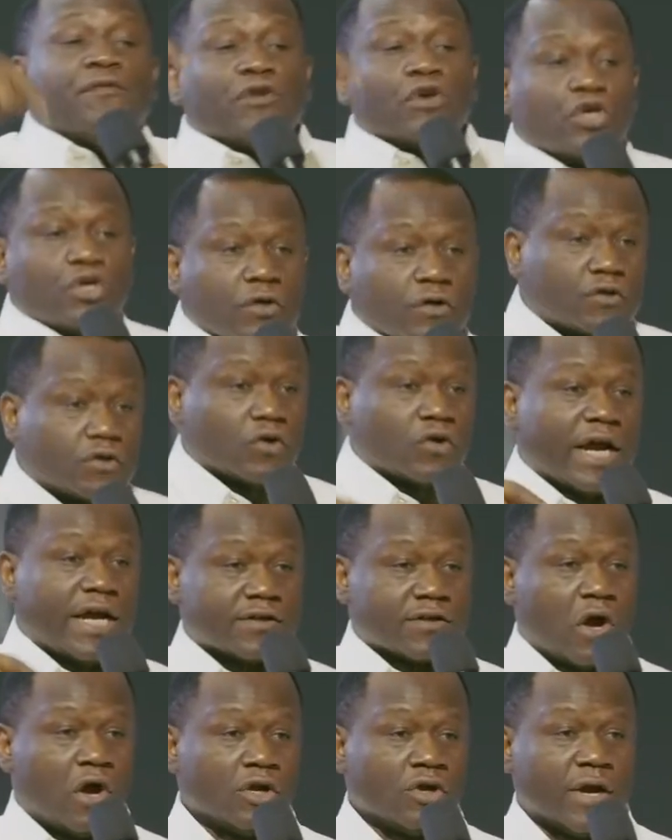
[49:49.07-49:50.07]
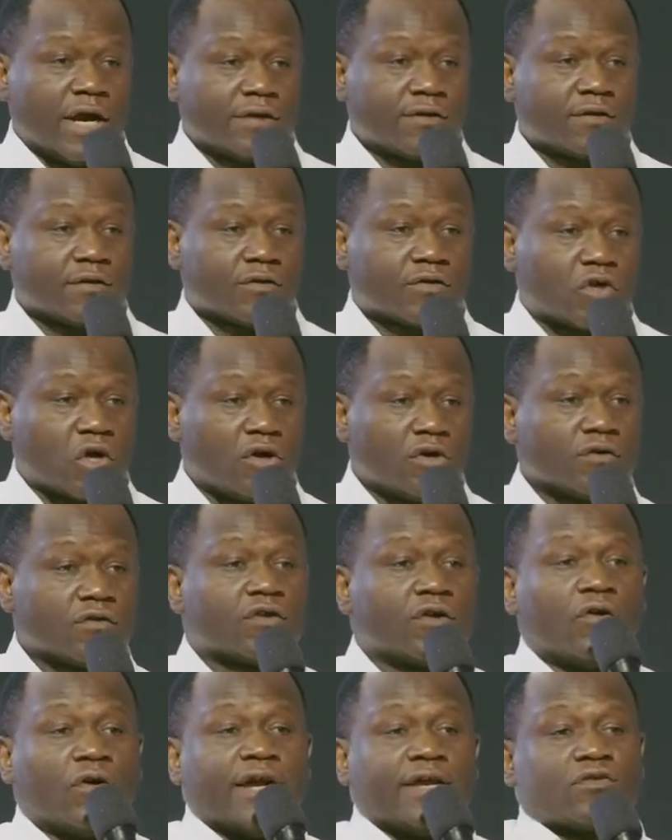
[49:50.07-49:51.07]
you used to raise 100 sons,
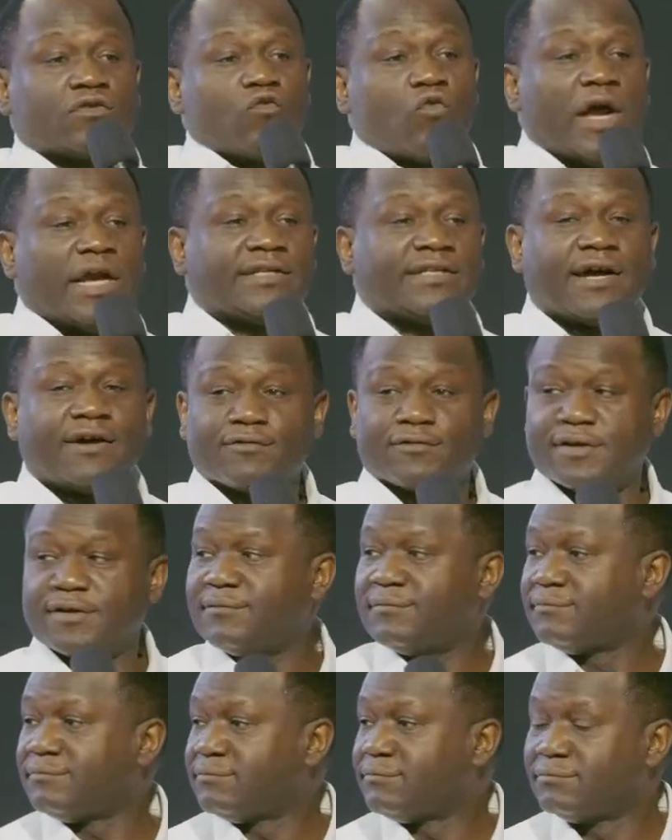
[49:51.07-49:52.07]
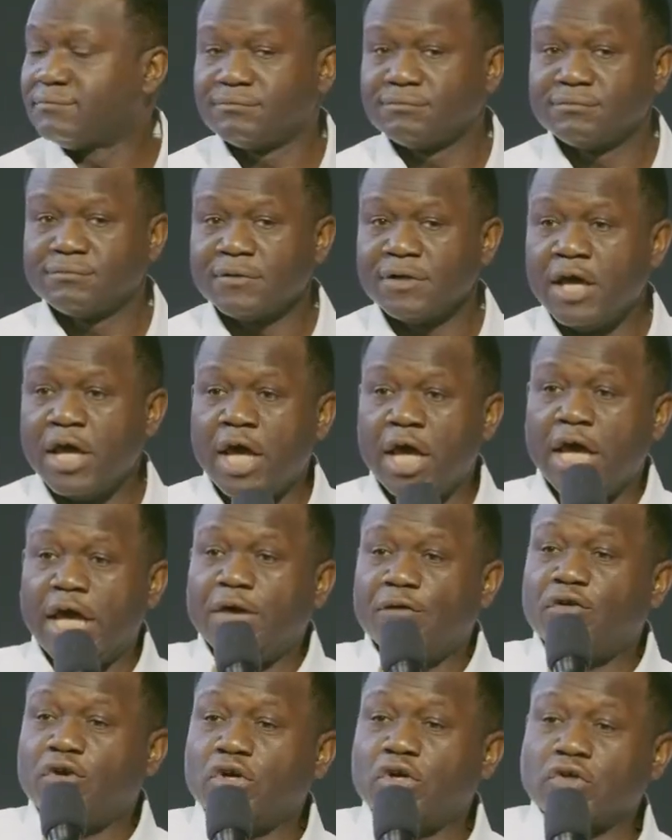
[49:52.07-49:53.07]
raise 1,000.
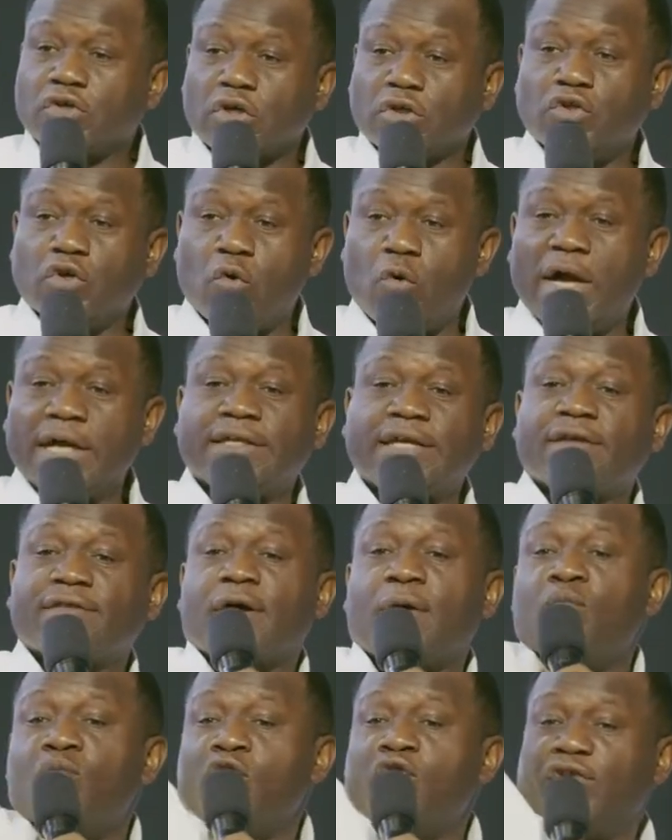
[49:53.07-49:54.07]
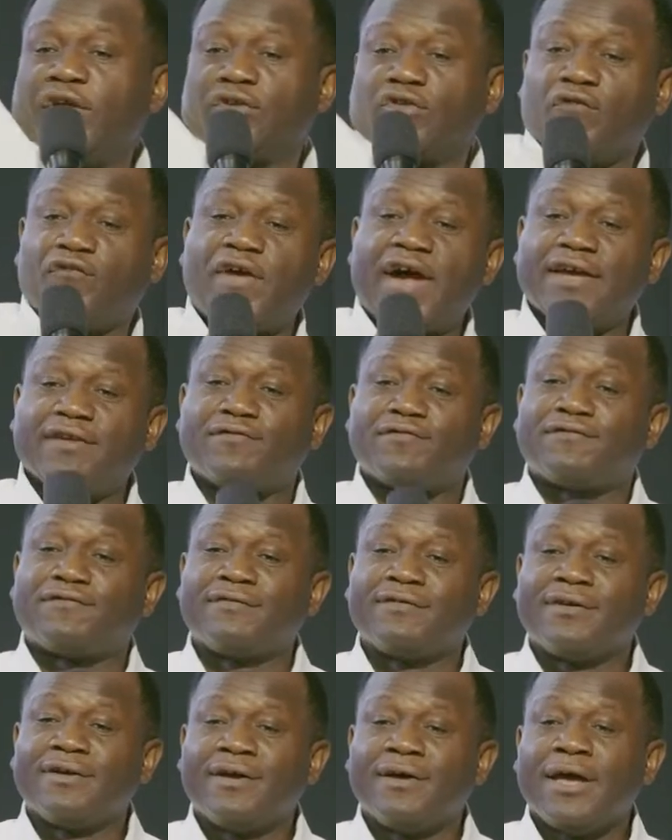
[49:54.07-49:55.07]
If you used to do 1,000, move it to 5.
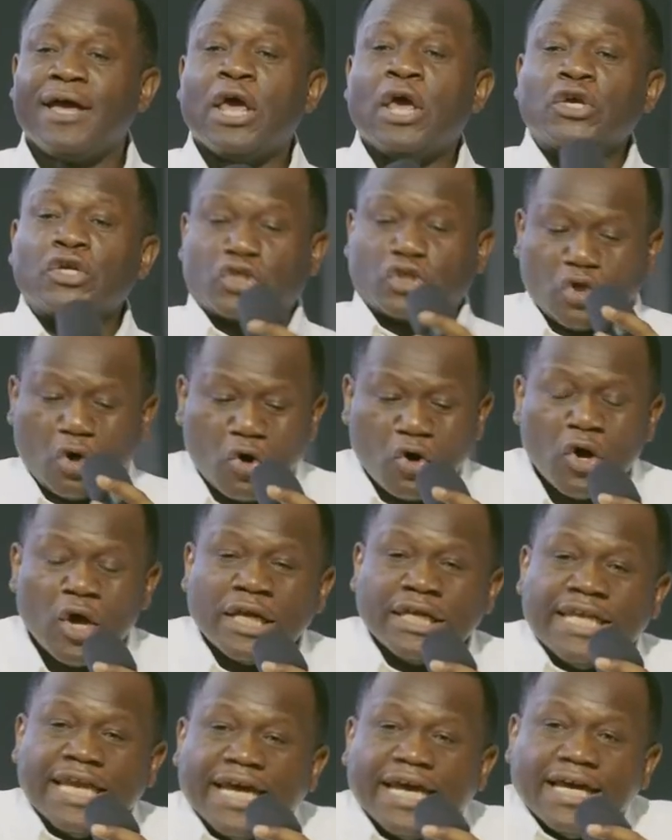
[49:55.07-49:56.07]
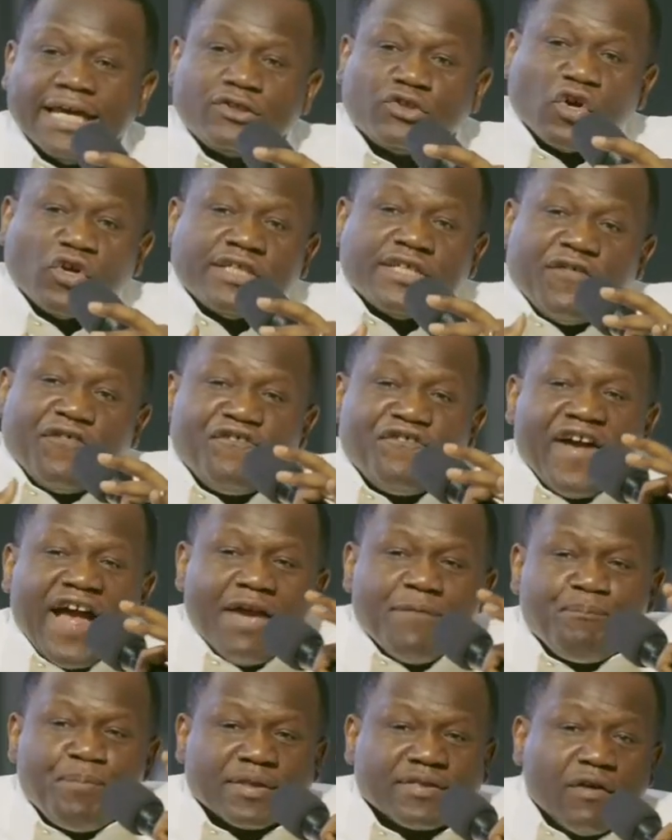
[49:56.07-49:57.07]
So the
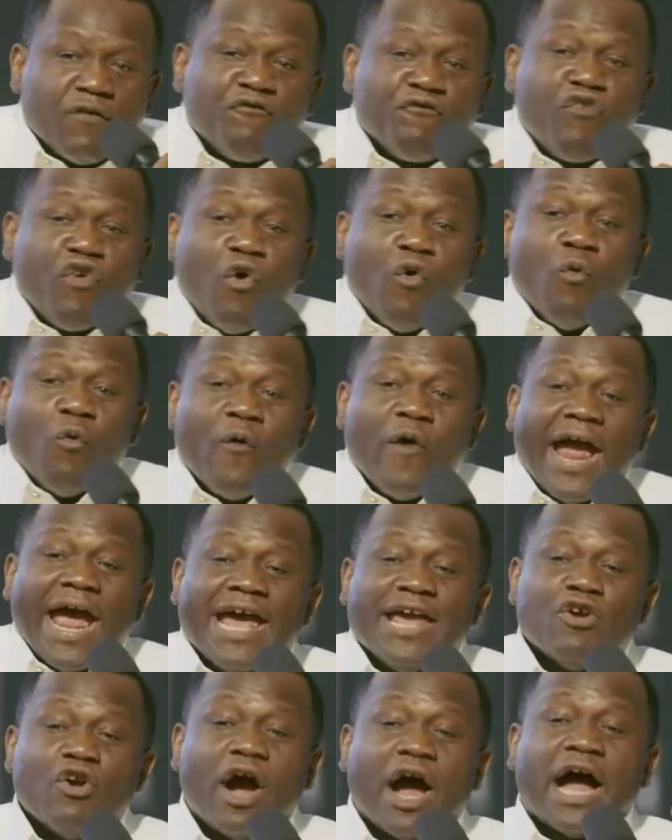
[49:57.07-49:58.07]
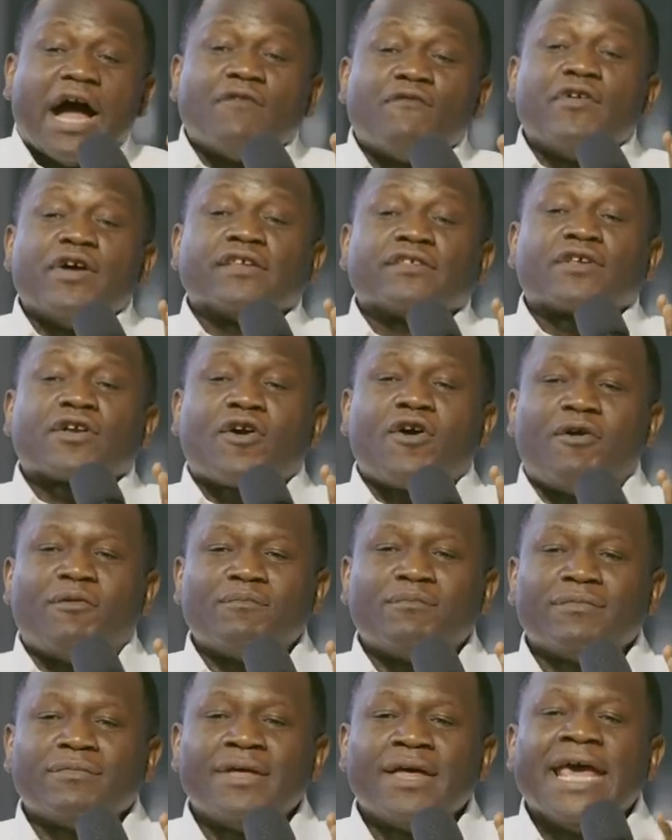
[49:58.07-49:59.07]
25% from where your harvest comes
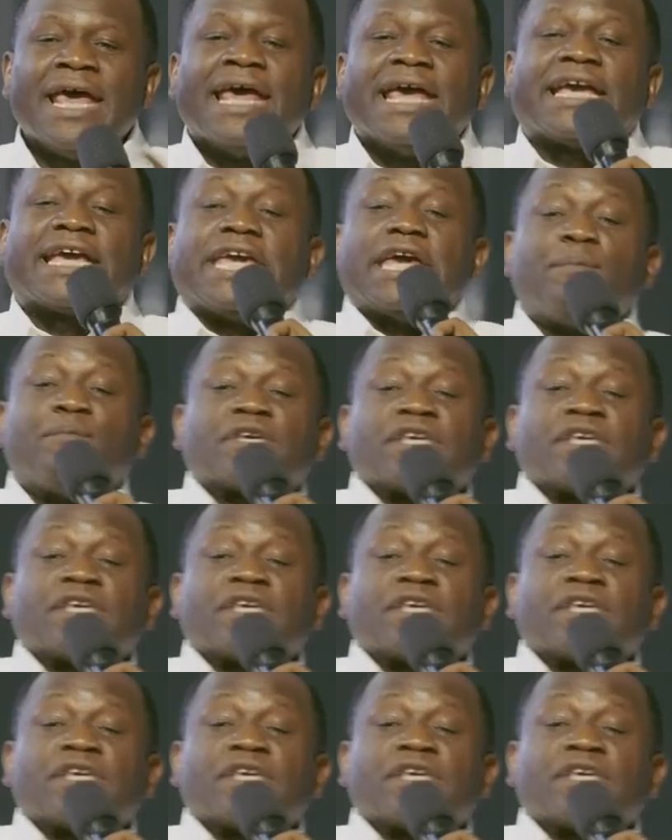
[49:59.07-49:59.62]
keeps